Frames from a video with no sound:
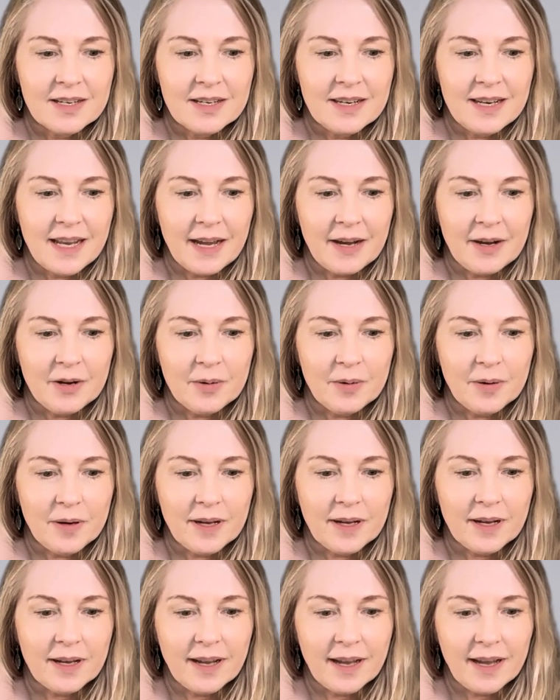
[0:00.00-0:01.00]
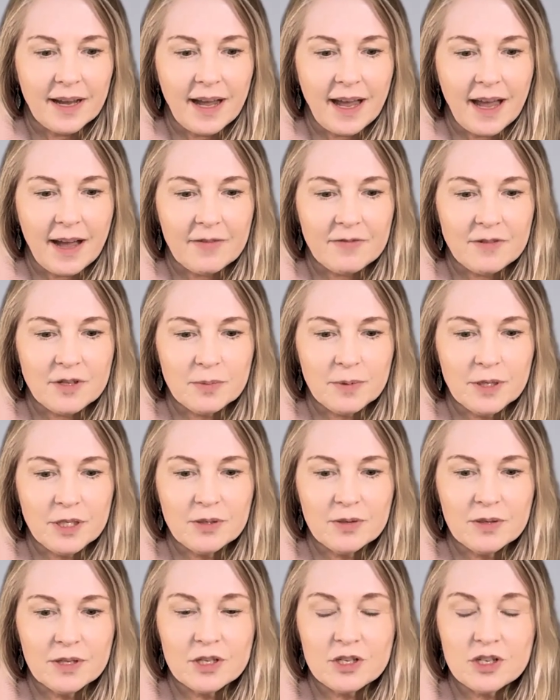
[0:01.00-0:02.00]
Now, after we
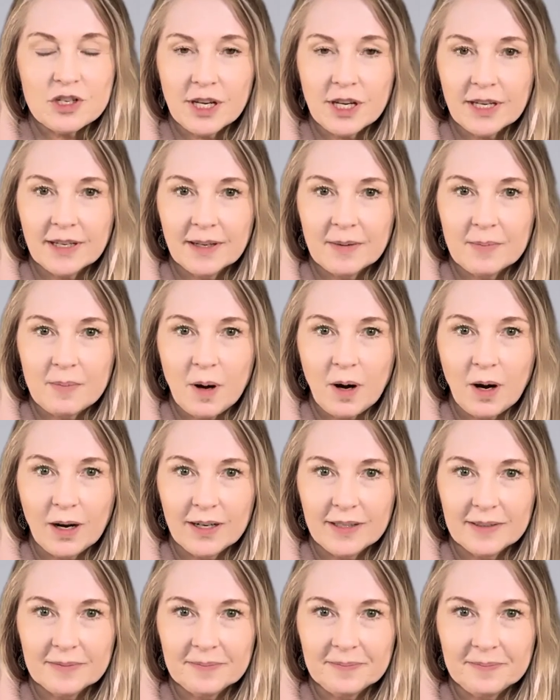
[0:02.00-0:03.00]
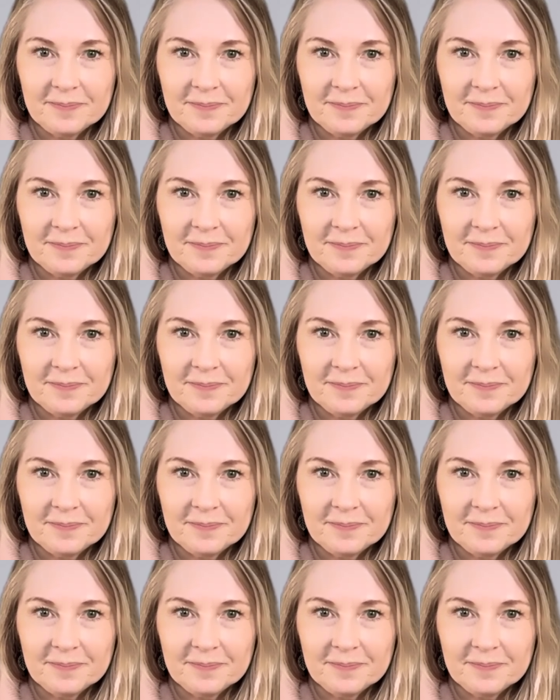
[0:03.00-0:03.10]
do the shaking part,